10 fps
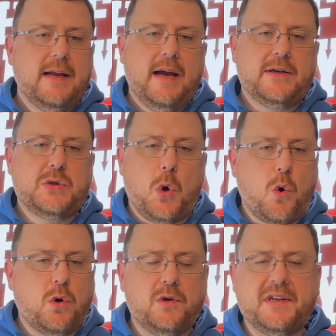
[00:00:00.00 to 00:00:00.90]
a
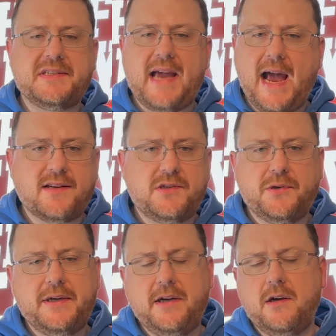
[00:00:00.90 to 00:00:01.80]
total
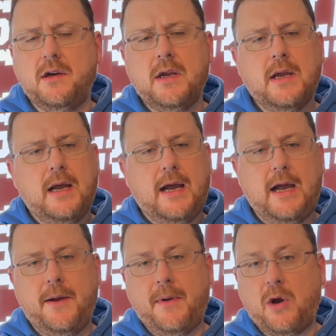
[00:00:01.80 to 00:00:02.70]
disaster here.
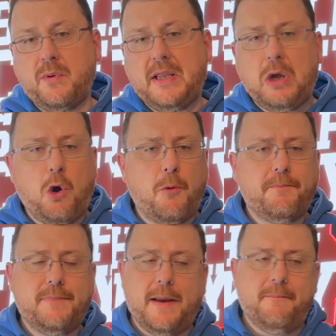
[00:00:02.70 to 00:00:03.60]
Um, I really
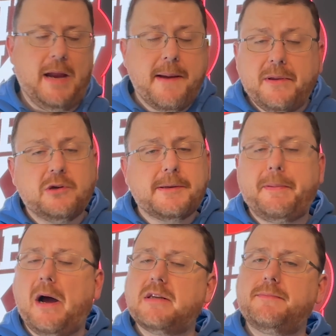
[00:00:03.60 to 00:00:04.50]
hope that maybe there's a
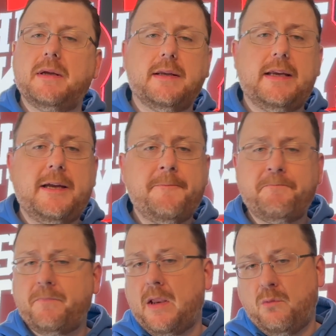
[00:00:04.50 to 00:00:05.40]
possibility
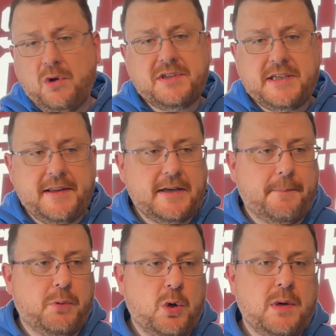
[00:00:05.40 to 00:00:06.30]
We'll see that the
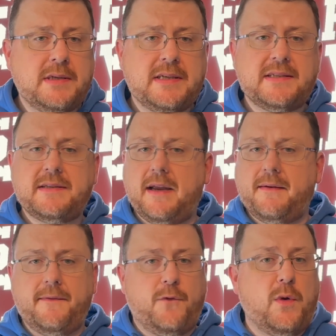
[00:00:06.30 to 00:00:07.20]
Bruins uh,
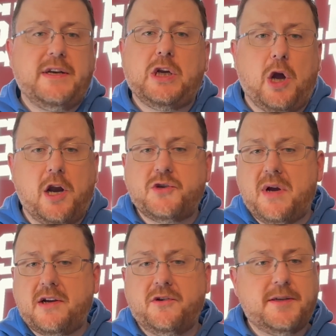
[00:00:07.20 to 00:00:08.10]
avoid the
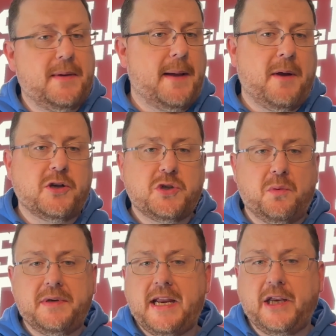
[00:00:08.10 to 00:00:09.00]
contract or something. I'm not sure
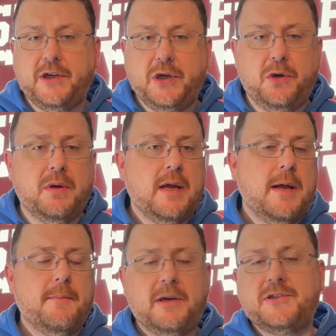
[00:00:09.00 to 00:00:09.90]
what they can do,
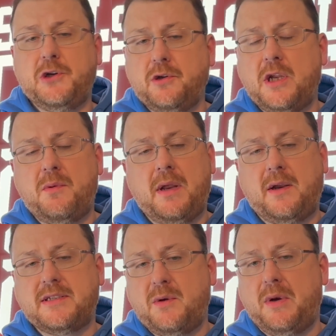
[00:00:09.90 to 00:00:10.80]
but certainly, like
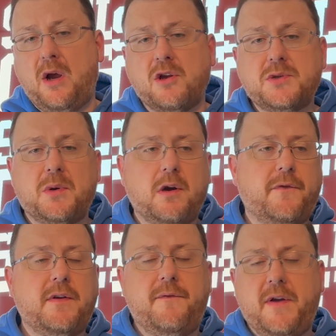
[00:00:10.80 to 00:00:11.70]
I said, we also heard
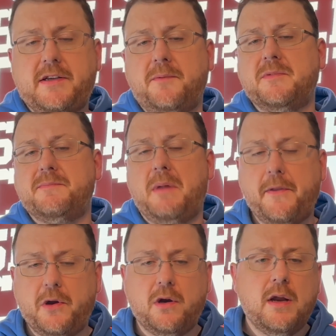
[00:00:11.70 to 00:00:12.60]
from the victim's
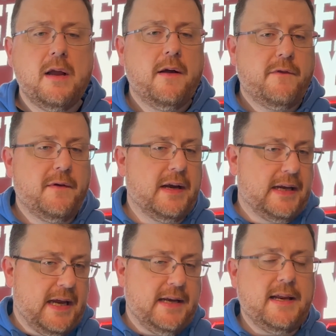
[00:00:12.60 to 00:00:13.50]
mother, from the
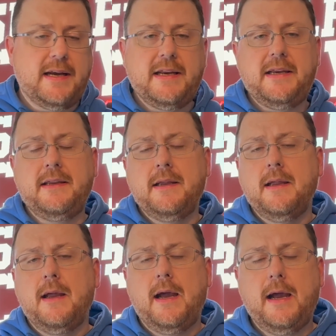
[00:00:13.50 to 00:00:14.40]
kid that he
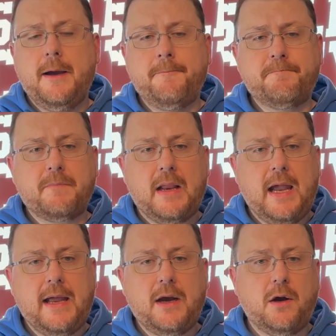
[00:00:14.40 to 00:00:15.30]
um,
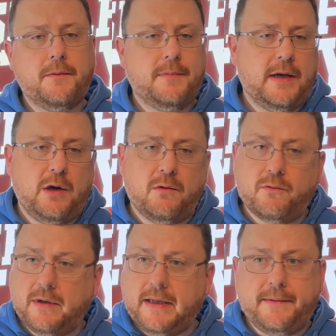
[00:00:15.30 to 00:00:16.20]
had, her, you know,
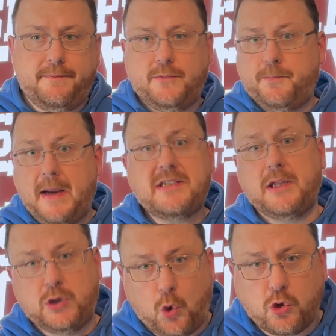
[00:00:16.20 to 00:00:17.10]
really
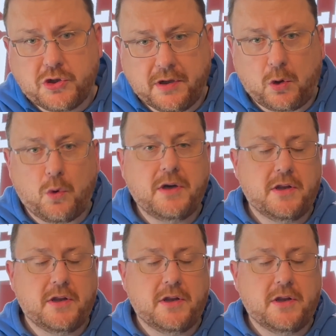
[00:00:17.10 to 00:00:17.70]
basically tortured, according to